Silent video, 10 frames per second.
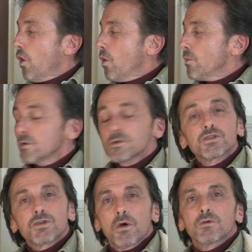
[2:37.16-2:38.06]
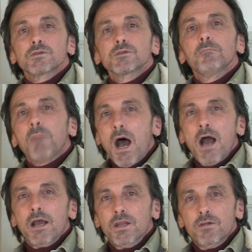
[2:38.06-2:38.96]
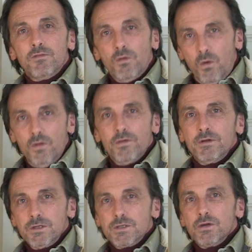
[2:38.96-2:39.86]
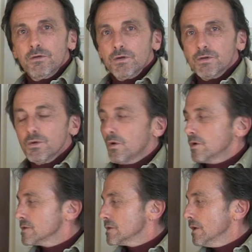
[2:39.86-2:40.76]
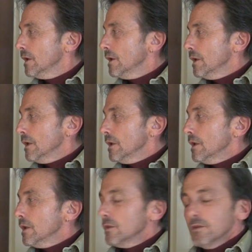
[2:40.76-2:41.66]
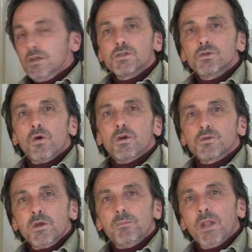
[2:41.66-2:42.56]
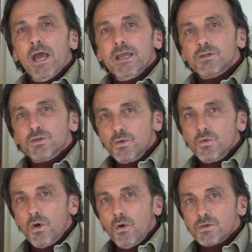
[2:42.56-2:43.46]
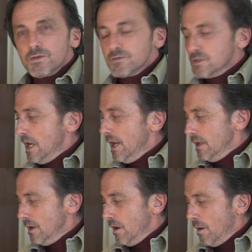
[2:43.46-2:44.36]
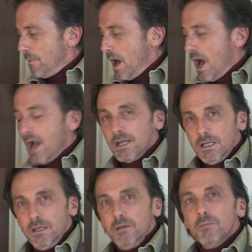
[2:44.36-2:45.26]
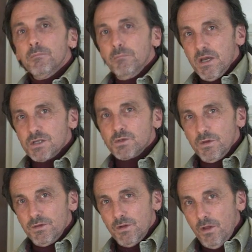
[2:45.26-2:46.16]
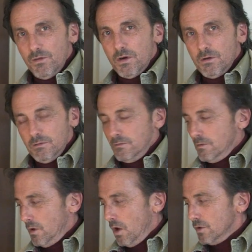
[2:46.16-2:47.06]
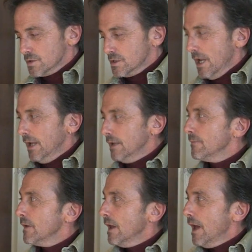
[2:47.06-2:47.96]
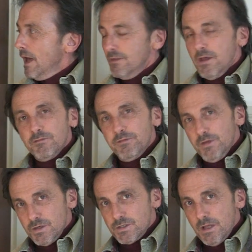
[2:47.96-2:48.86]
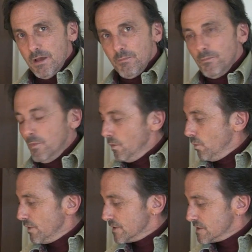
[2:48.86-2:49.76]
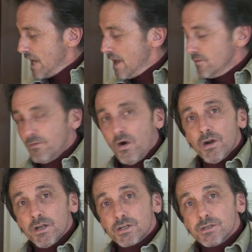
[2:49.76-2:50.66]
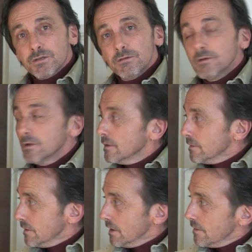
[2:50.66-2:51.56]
homeowners chose mahogany for all their interior doors. These doors we applied 2 coats of stain, a mahogany mixed with another color stain, and then finished them with a satin varnish to